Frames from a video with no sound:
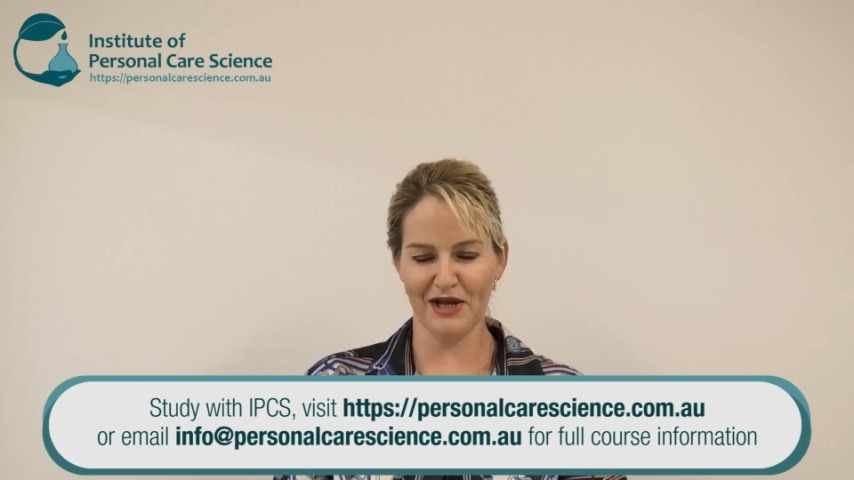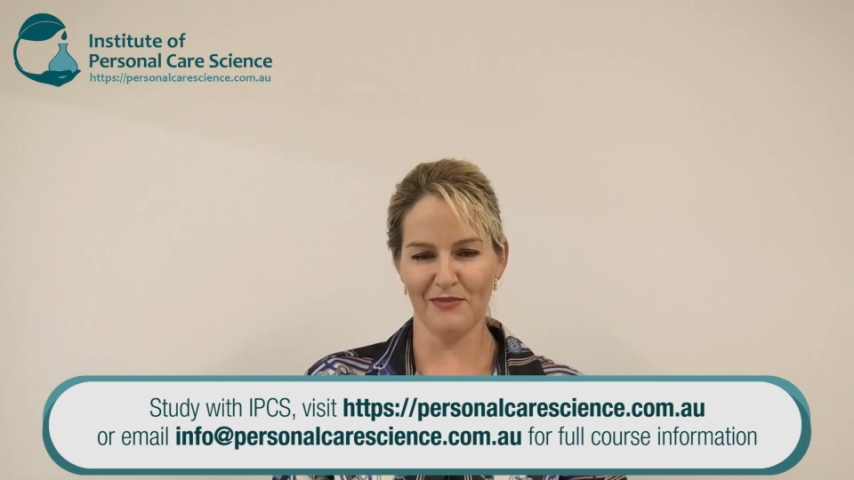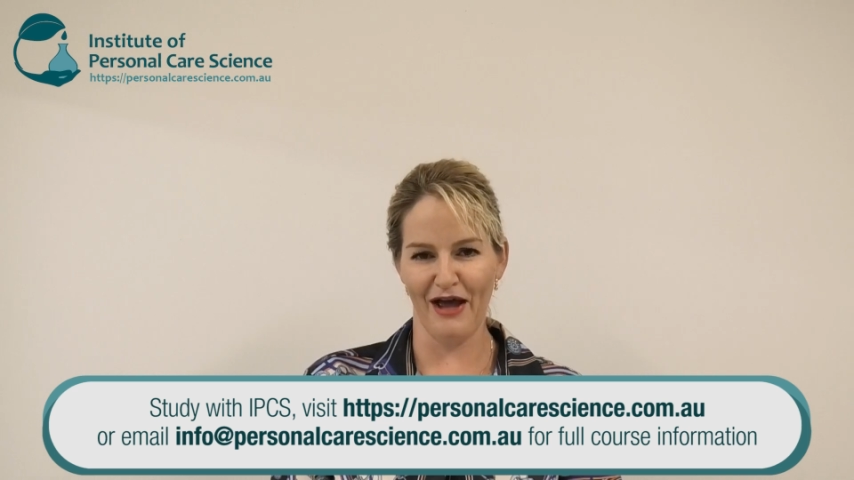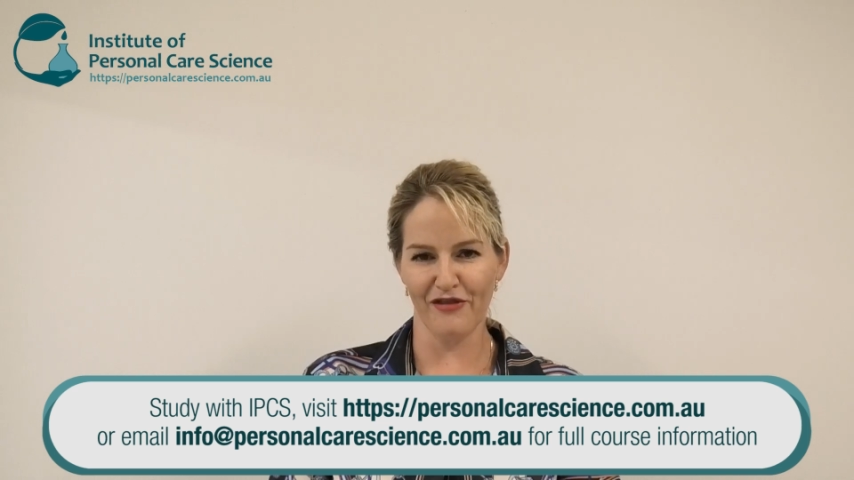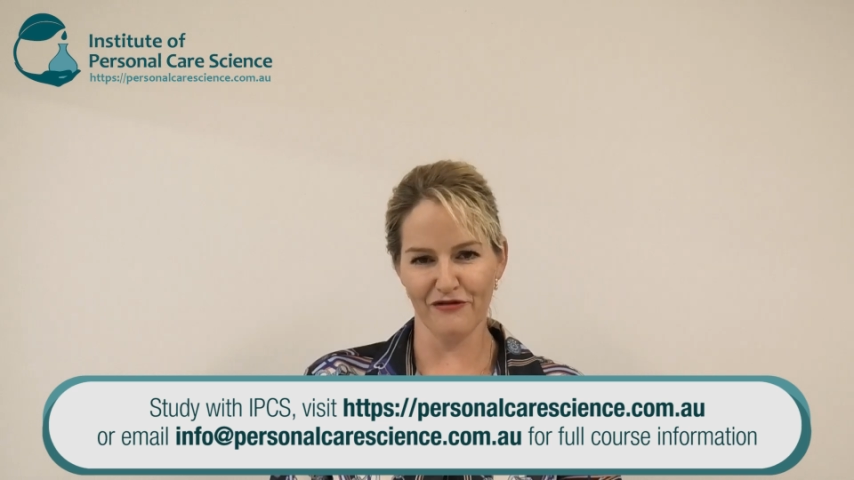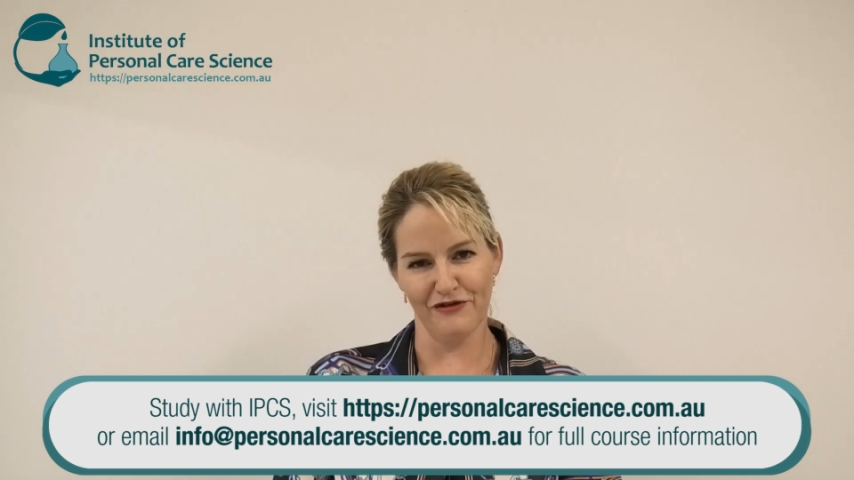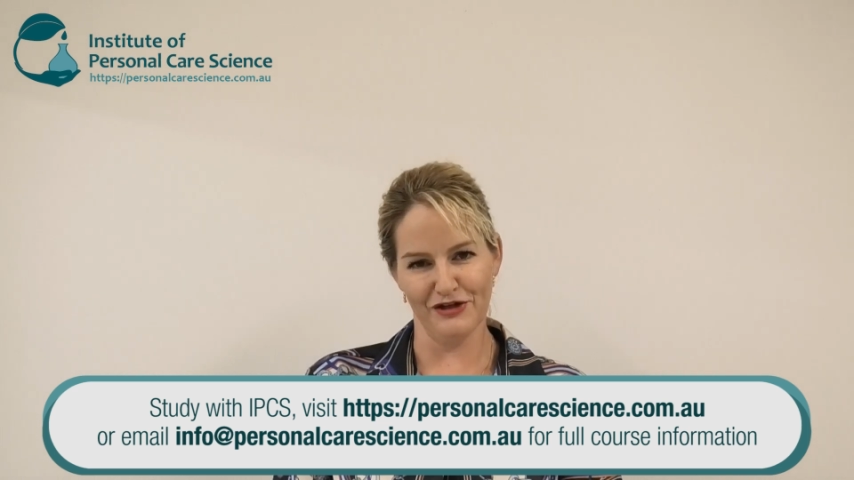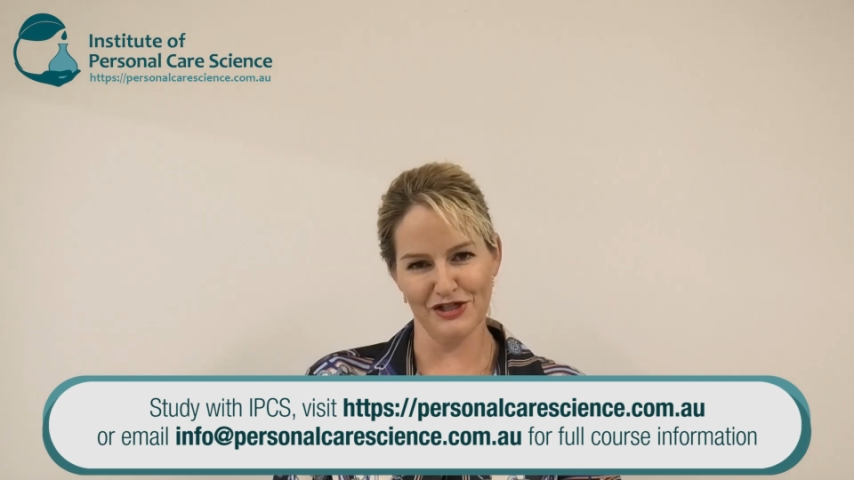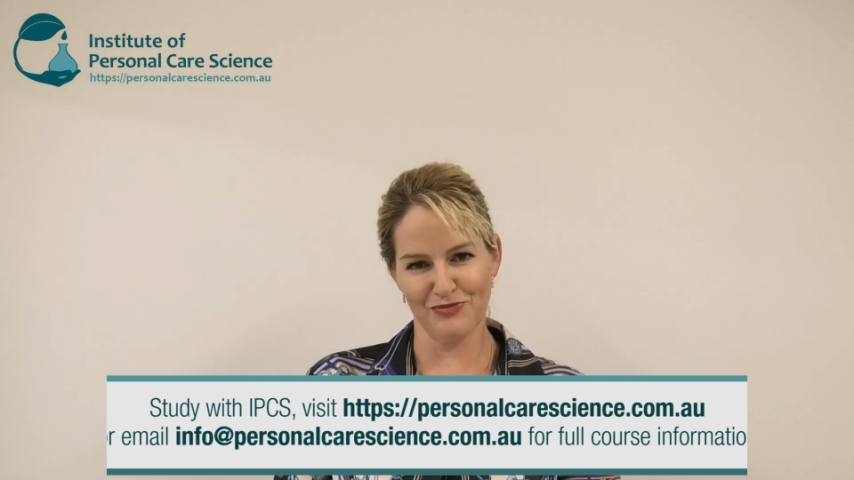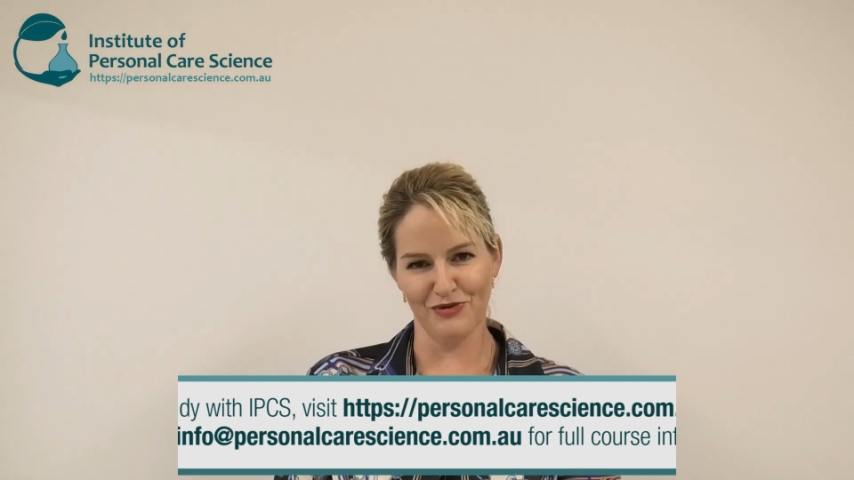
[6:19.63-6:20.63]
about the
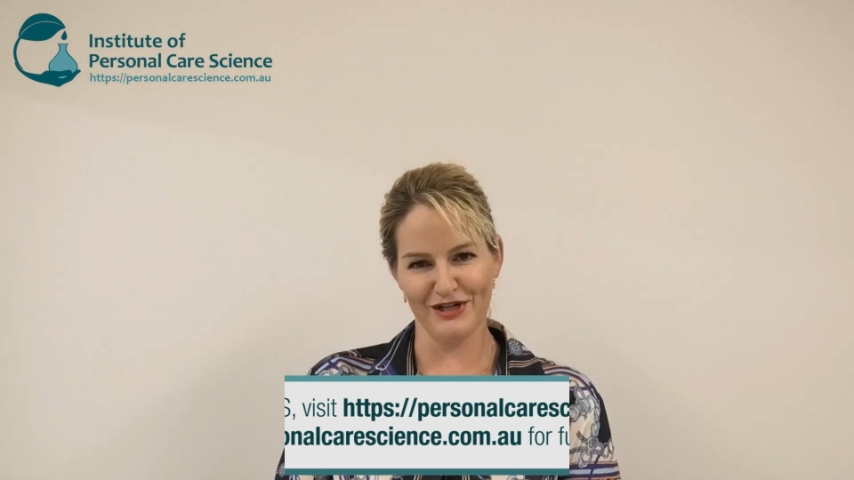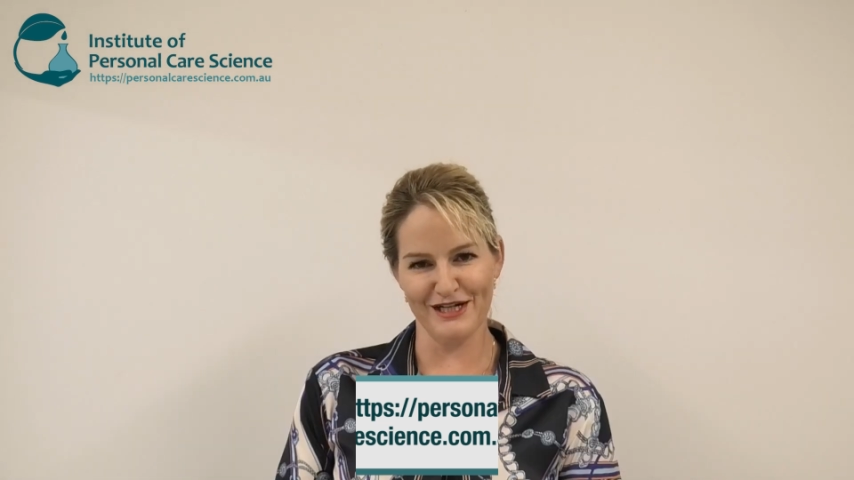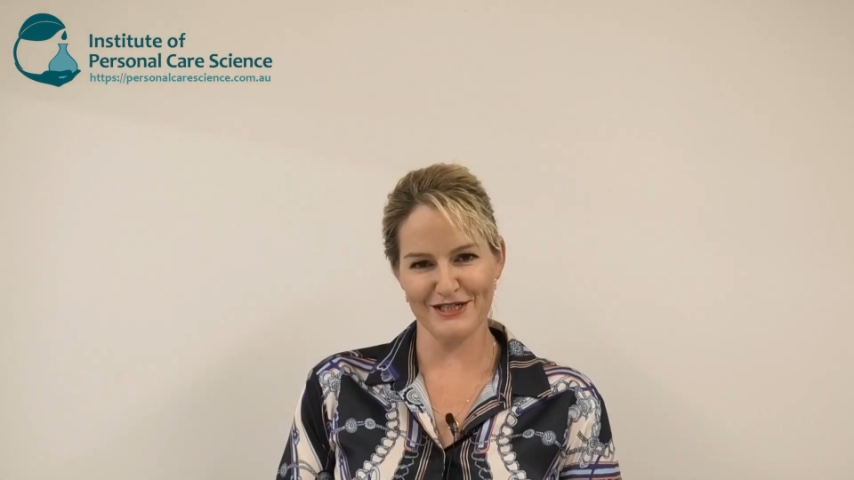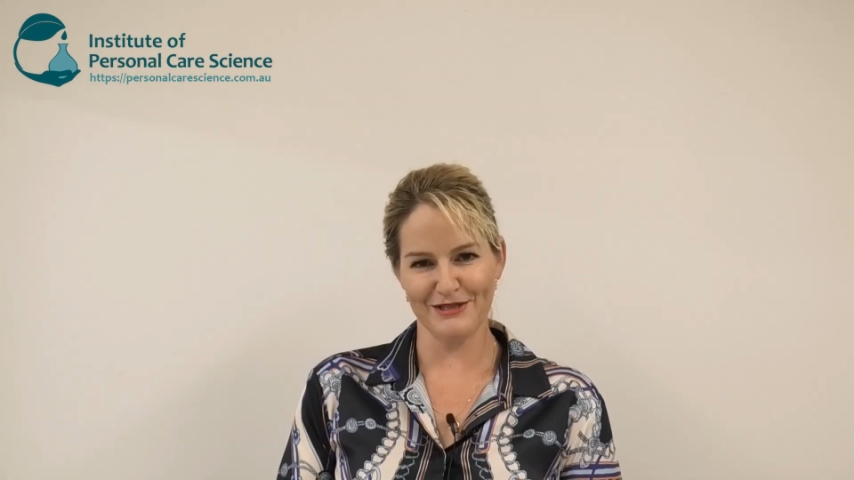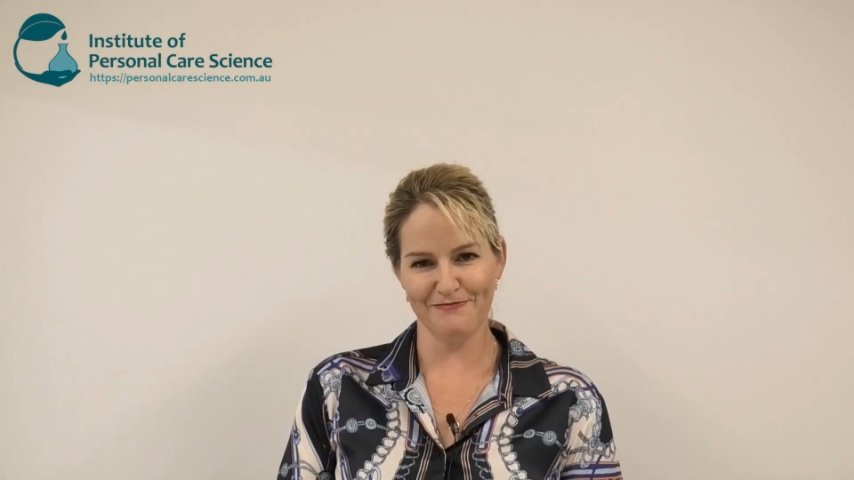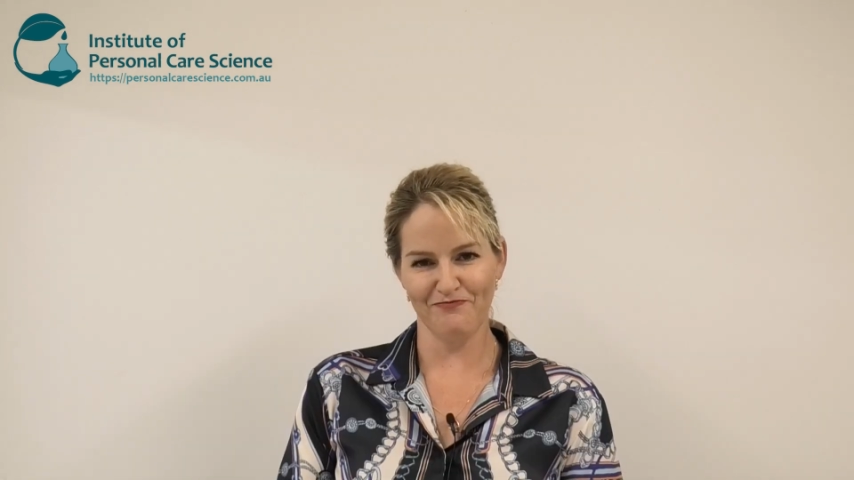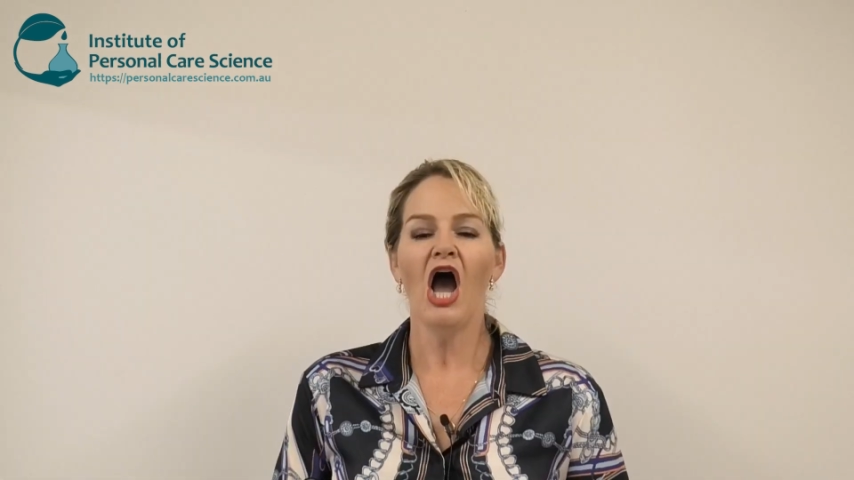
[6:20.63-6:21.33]
finished product.